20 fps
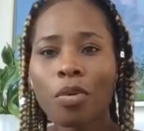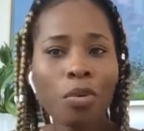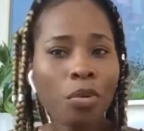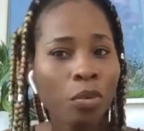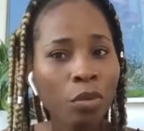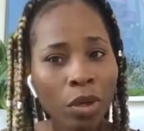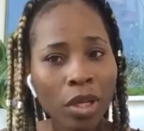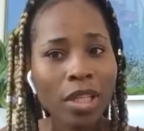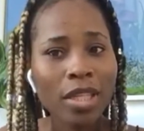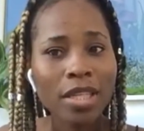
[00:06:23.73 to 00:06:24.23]

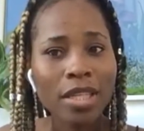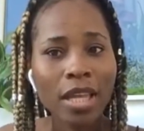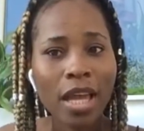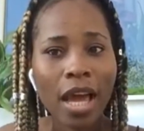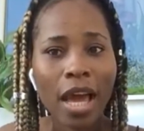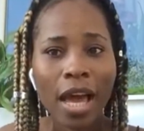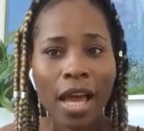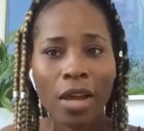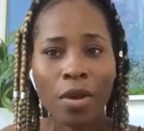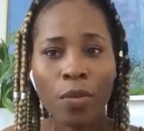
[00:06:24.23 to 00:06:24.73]
what
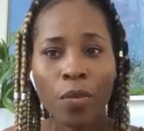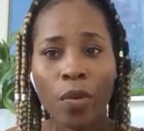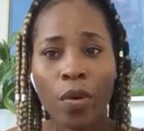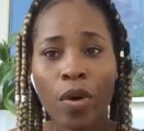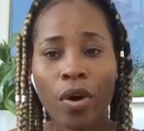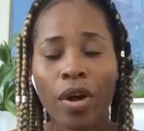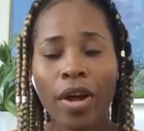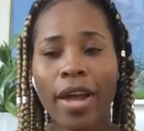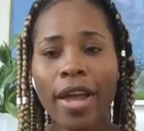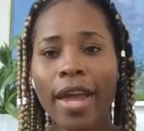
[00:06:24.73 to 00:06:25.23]
I
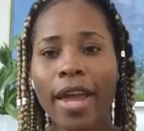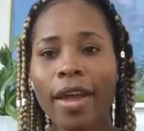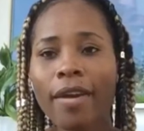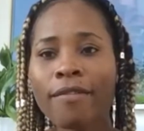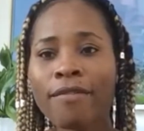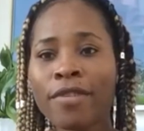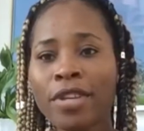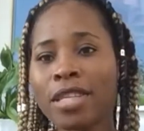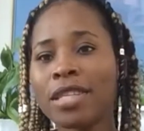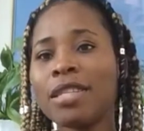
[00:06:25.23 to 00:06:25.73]
wore
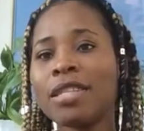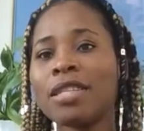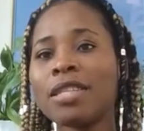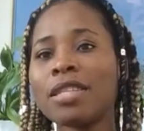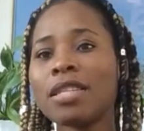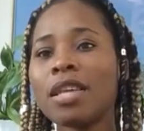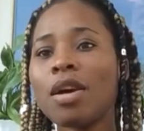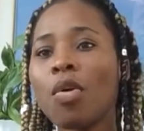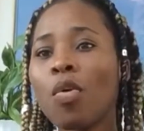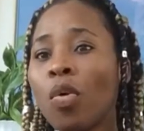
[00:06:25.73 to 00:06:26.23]

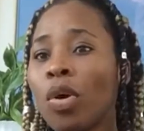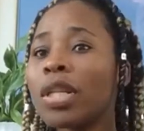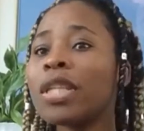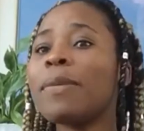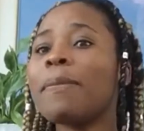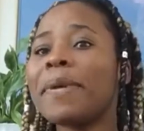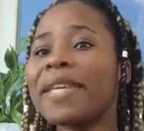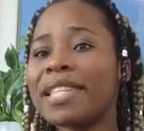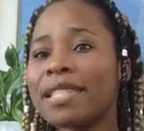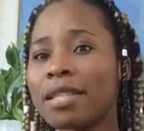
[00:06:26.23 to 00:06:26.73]
versus what
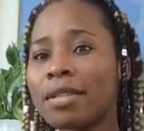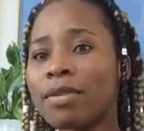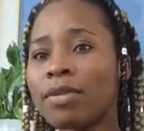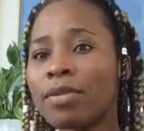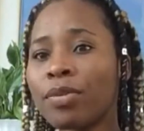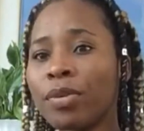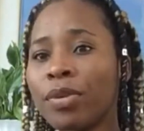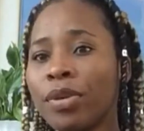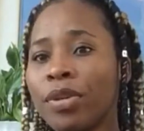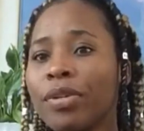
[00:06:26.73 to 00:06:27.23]
the
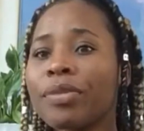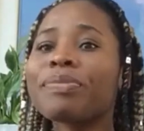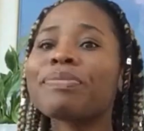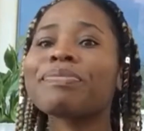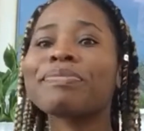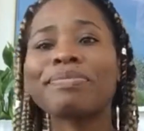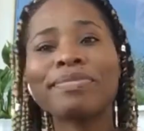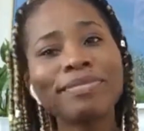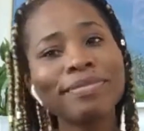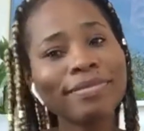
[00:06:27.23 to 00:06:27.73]
person wore.
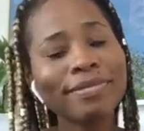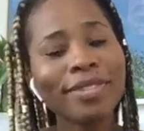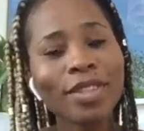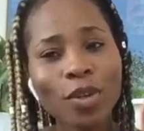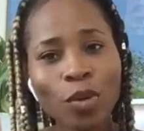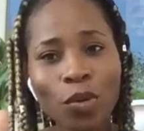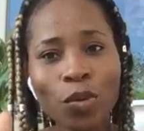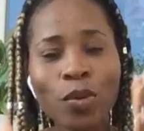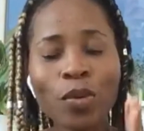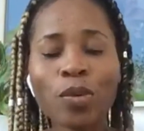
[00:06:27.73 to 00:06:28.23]

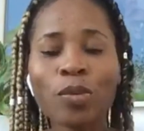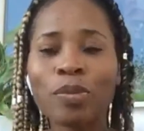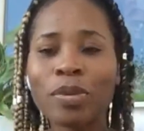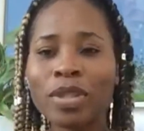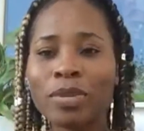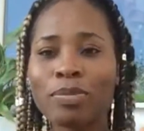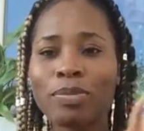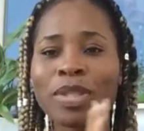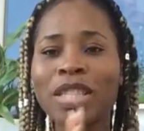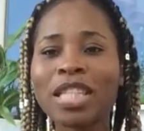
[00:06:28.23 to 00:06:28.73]
I will
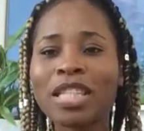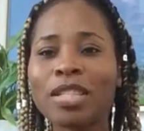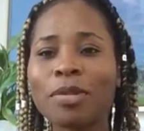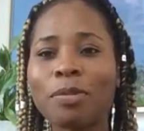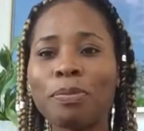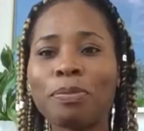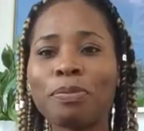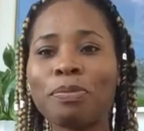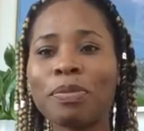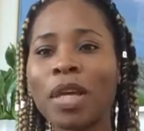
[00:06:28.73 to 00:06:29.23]
be putting
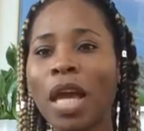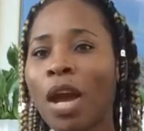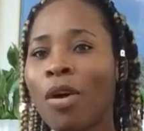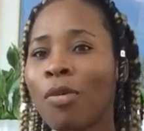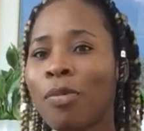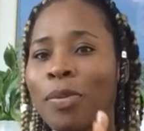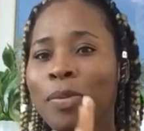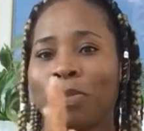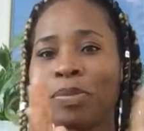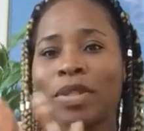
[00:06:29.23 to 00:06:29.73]

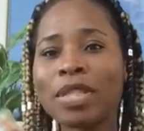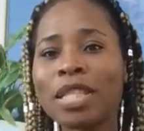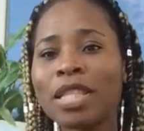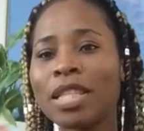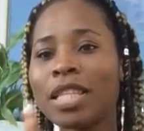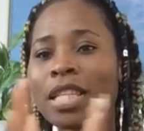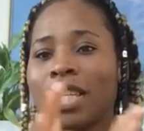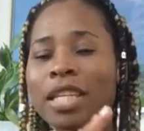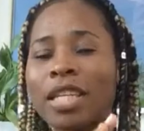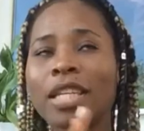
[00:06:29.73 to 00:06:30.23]

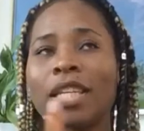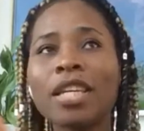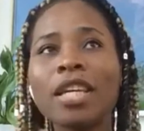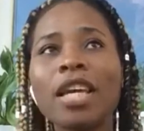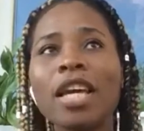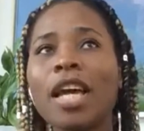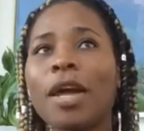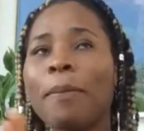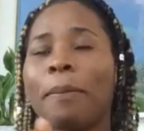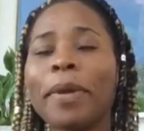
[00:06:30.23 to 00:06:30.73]
the
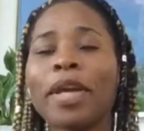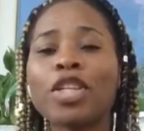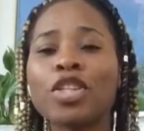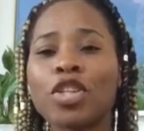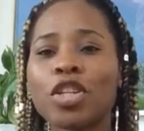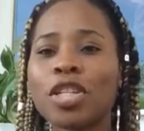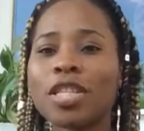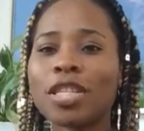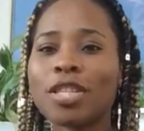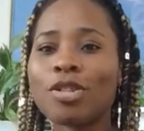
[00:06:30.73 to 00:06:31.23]

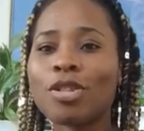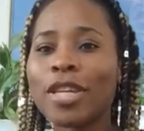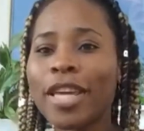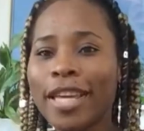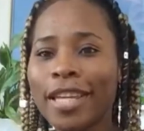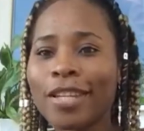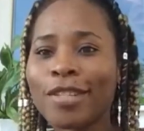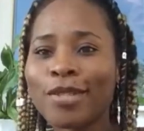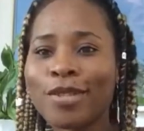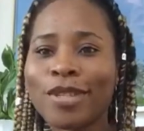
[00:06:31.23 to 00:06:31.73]
pictures
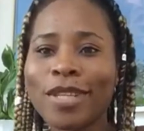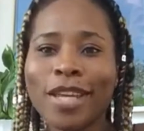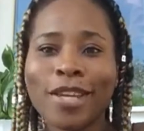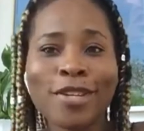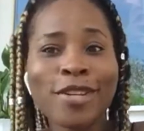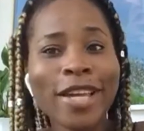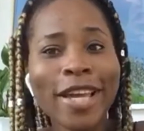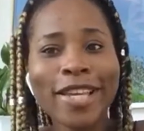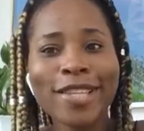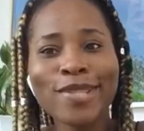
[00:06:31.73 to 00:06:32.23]
together so that
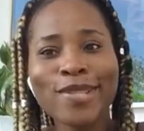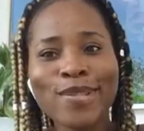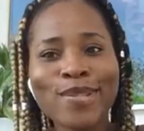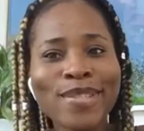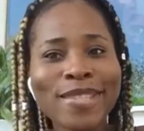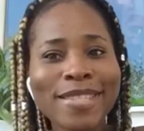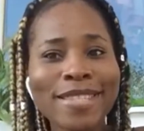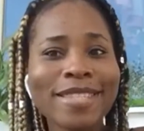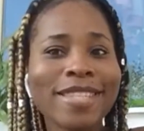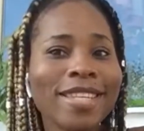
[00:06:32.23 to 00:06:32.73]
you guys
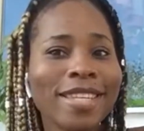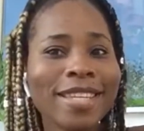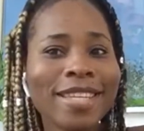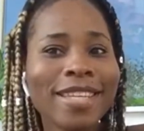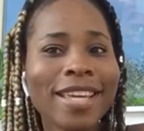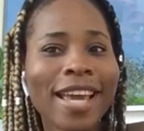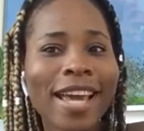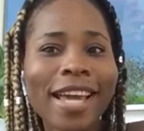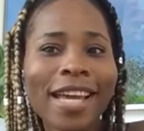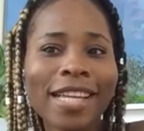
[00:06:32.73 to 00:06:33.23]
will
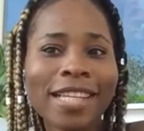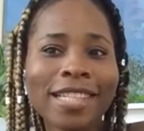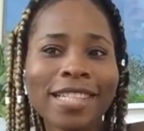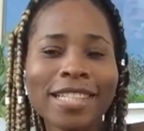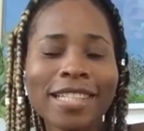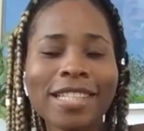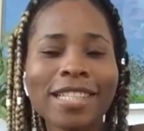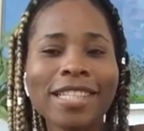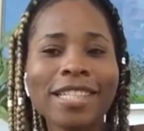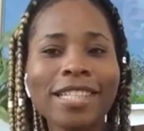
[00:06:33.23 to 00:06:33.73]
see
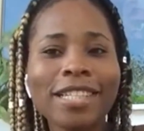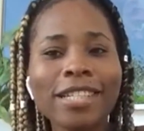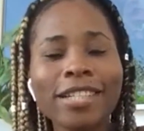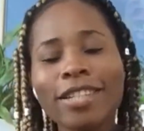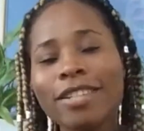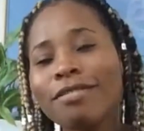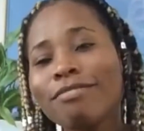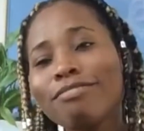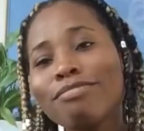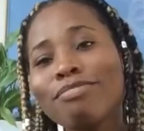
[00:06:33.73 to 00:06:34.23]
and
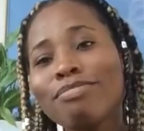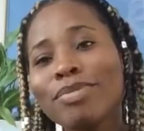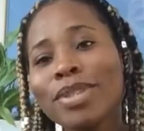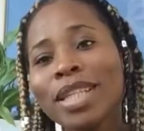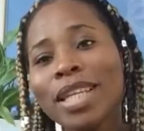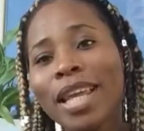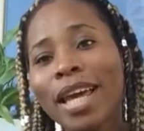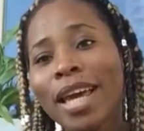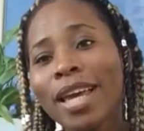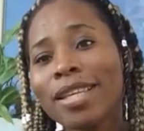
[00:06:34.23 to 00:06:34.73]

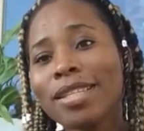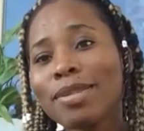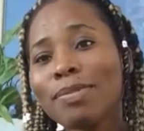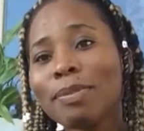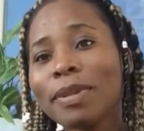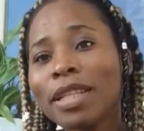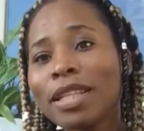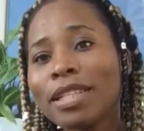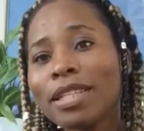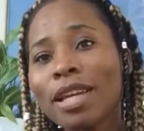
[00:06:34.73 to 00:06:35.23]
be nice,
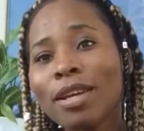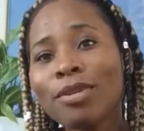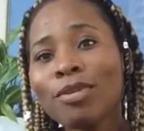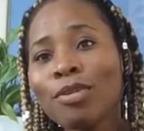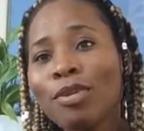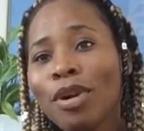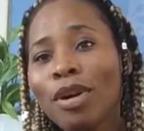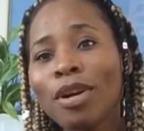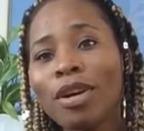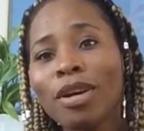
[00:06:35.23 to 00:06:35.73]
please. I
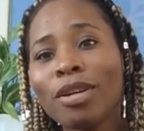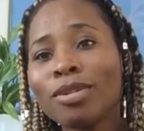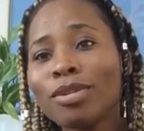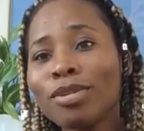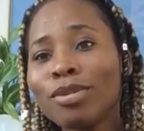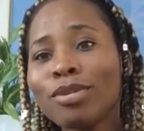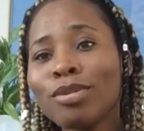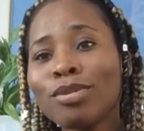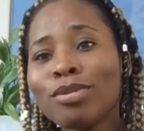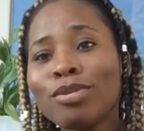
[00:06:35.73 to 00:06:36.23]
know I
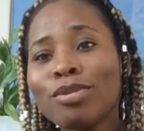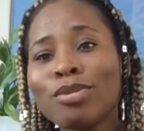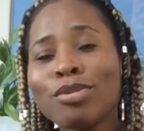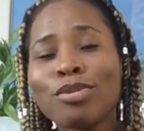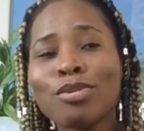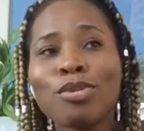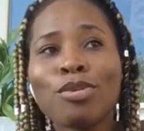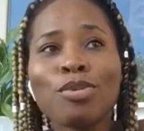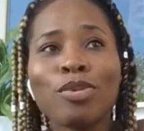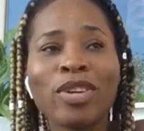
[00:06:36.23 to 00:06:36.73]
do not do
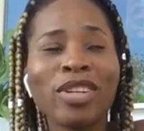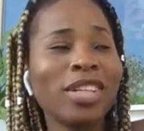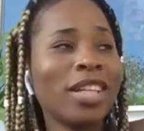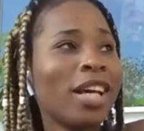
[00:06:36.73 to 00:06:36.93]
so well.